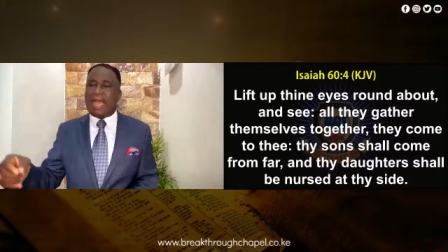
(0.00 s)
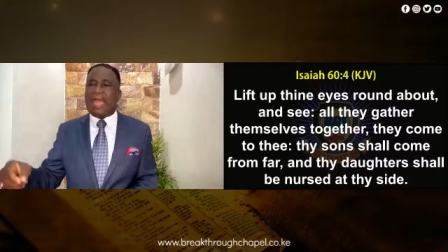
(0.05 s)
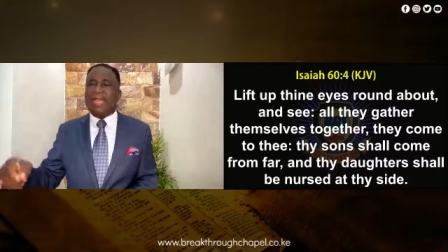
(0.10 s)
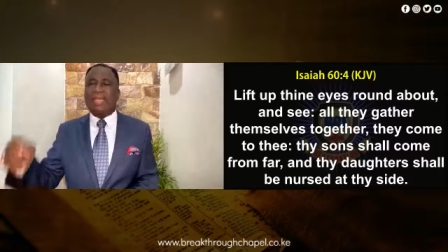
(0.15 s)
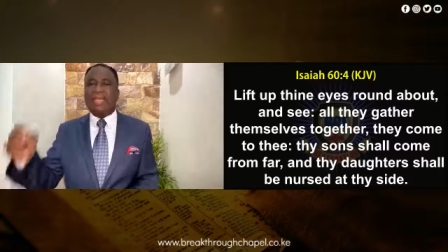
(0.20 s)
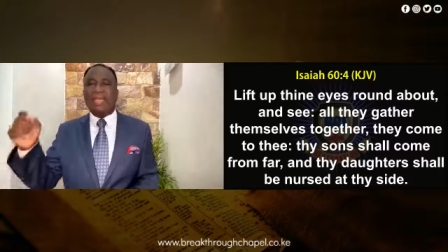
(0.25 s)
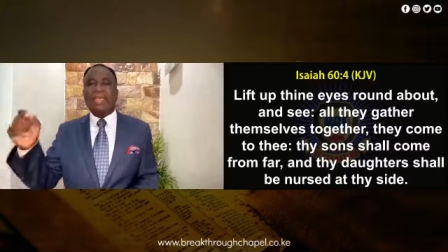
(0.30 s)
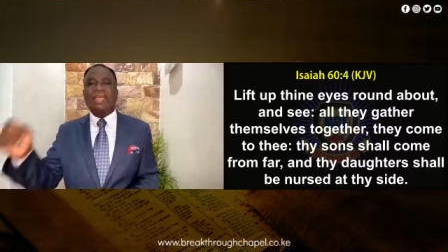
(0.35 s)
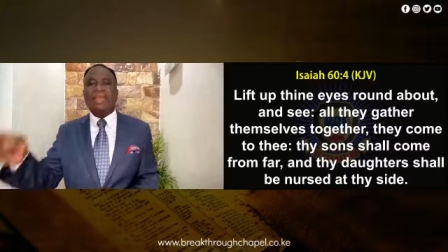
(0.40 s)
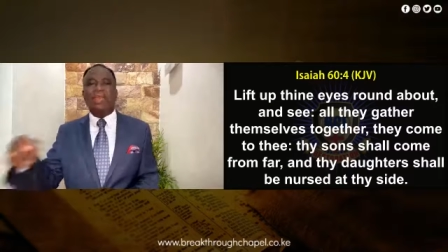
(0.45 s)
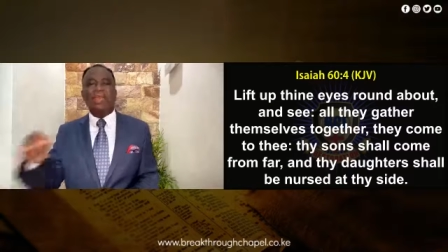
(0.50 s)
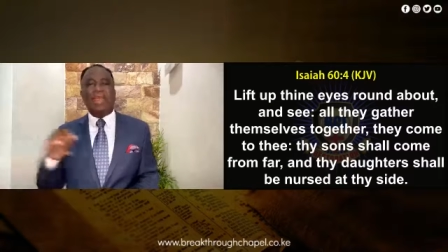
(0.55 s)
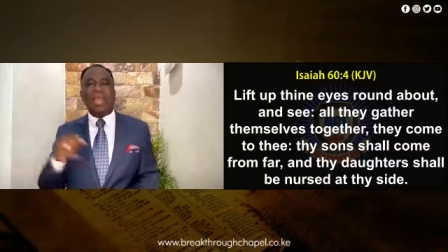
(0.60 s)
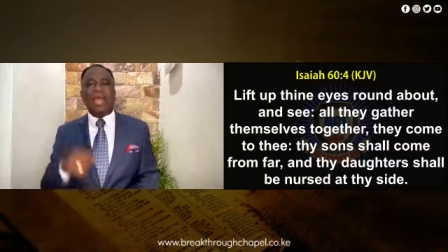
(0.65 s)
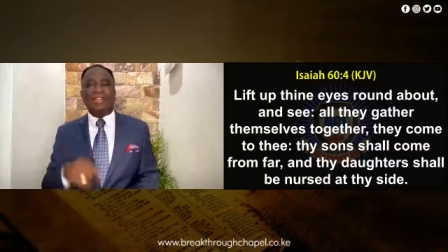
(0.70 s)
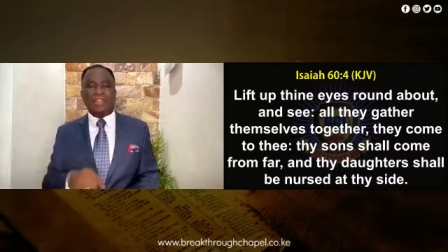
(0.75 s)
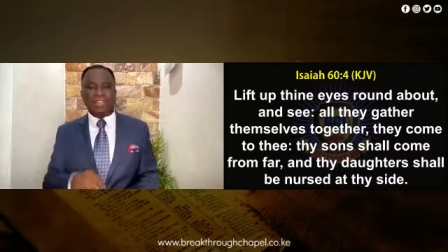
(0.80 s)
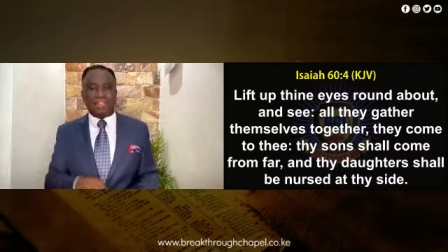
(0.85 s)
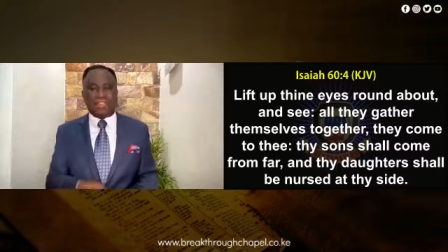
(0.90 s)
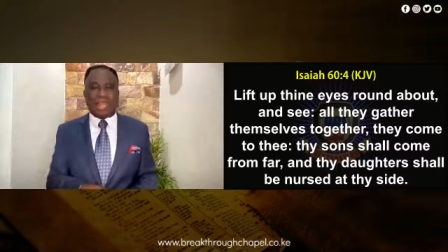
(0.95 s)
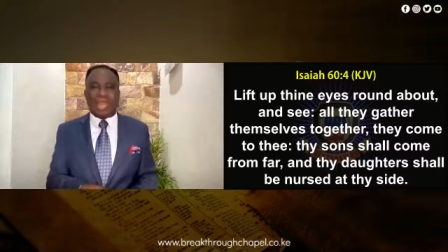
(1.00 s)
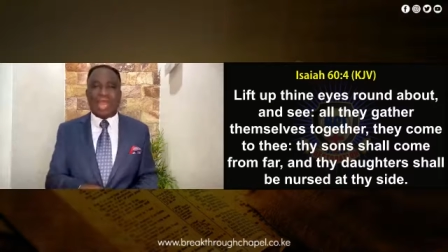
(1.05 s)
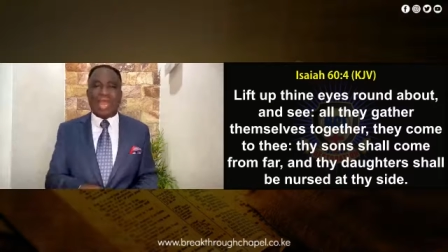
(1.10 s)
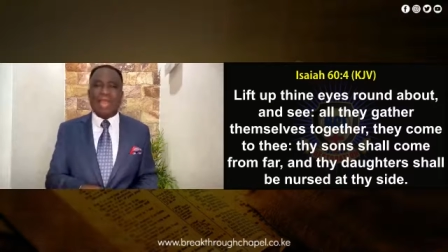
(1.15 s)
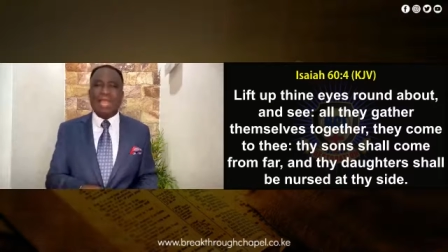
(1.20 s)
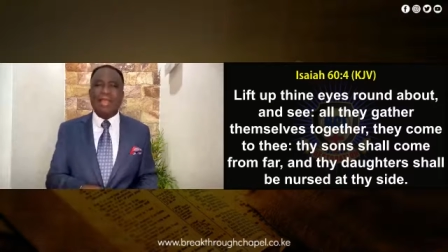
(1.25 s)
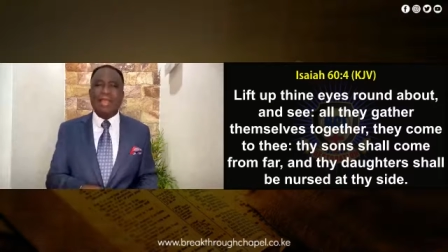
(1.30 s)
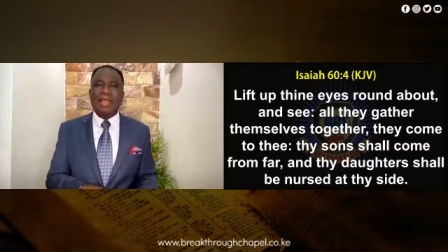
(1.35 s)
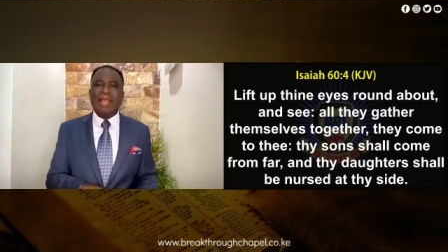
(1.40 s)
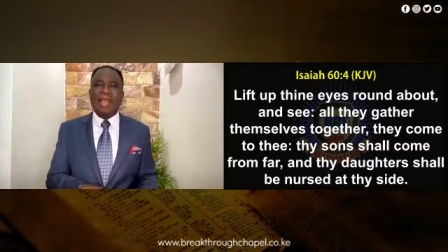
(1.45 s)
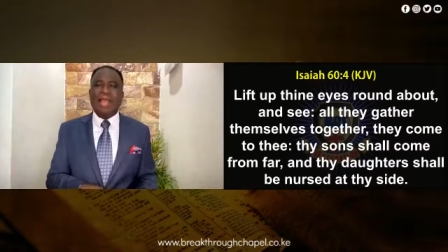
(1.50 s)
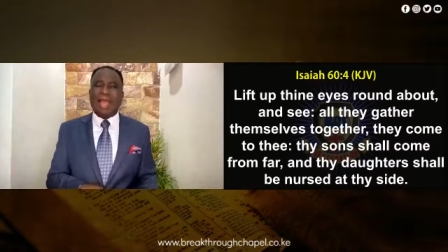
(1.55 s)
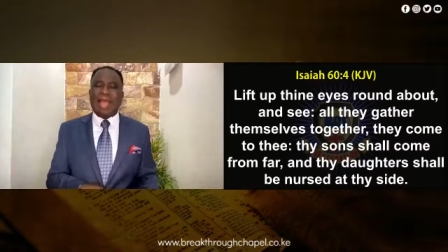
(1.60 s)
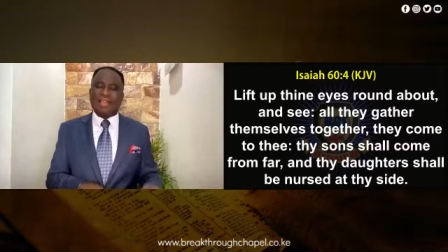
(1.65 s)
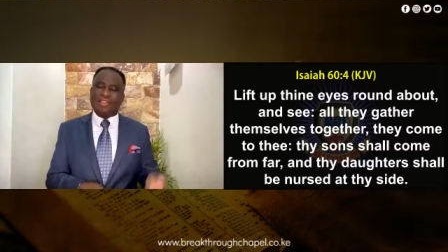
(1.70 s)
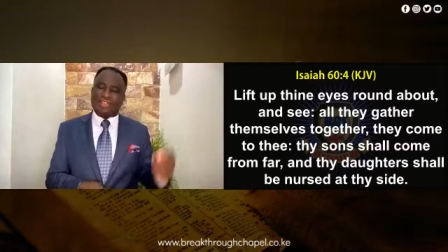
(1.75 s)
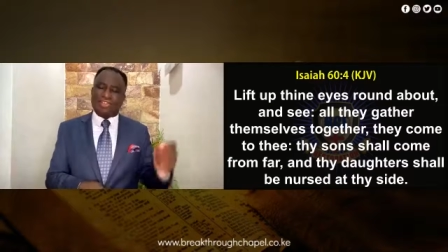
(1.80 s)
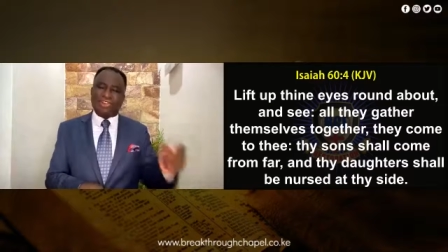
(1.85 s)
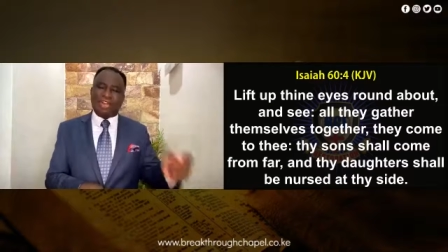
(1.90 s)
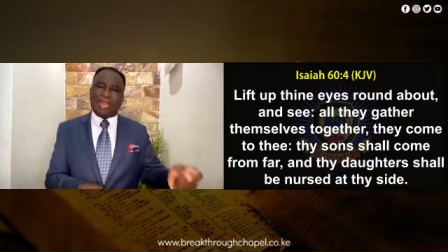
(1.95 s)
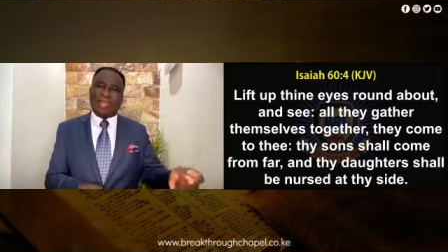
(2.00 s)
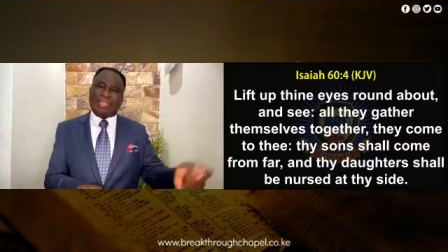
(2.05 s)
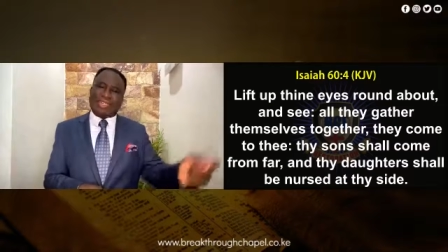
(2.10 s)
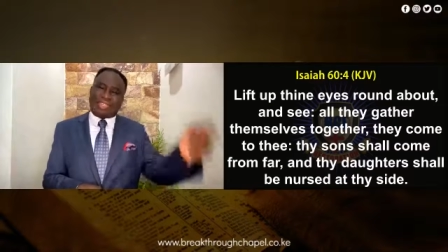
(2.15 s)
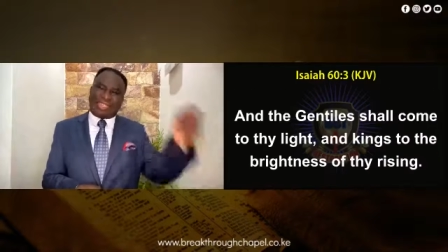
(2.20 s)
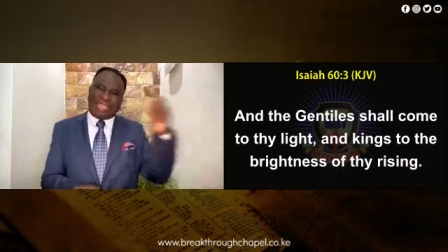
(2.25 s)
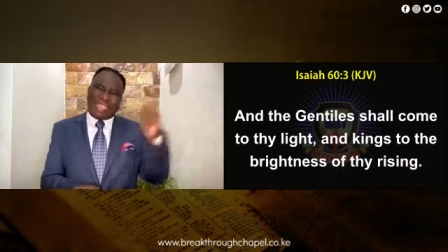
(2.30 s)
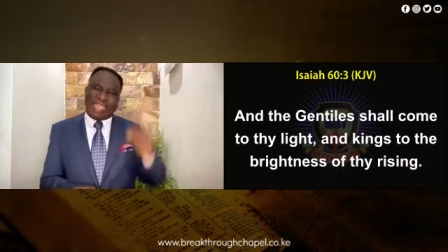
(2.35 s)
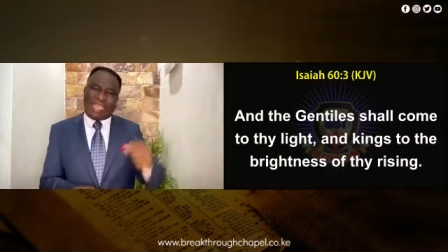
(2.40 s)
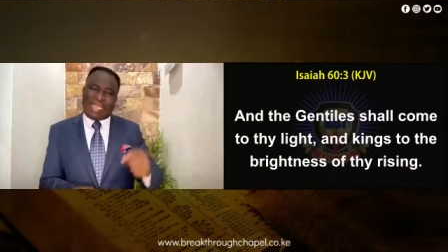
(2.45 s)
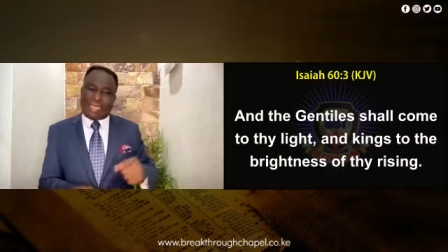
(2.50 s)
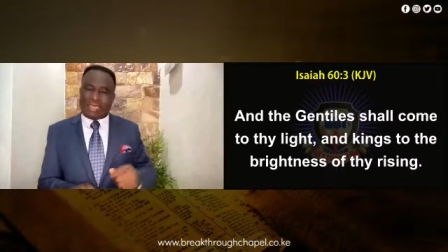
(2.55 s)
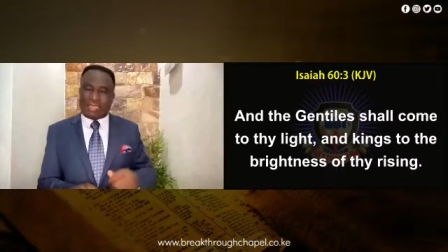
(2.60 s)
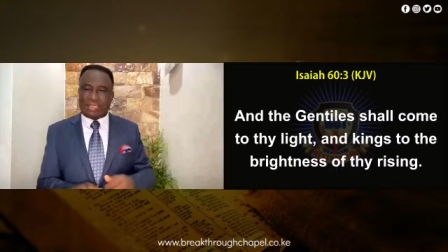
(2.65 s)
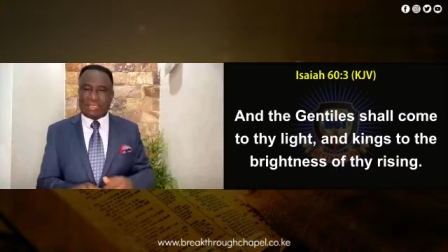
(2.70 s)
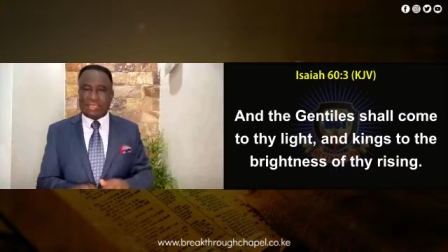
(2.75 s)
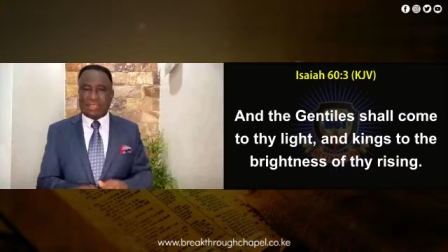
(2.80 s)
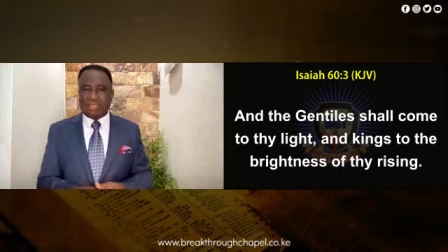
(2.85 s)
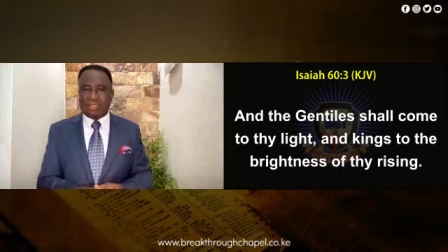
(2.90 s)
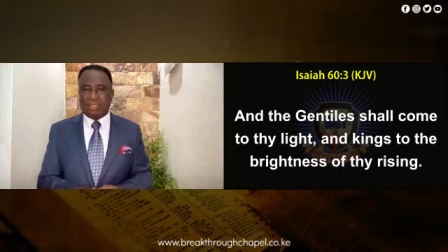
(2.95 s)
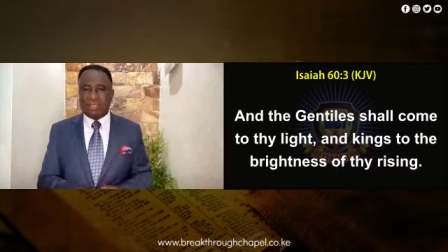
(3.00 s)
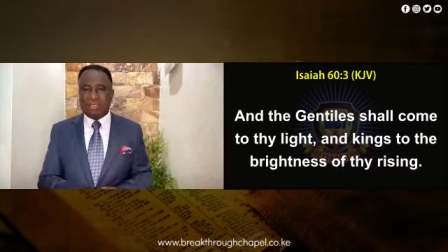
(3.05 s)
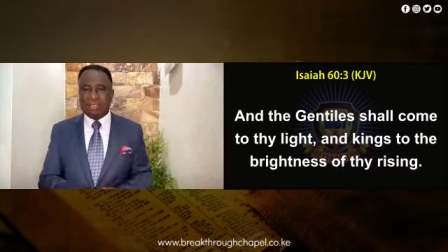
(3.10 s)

and then it will attract attract kings.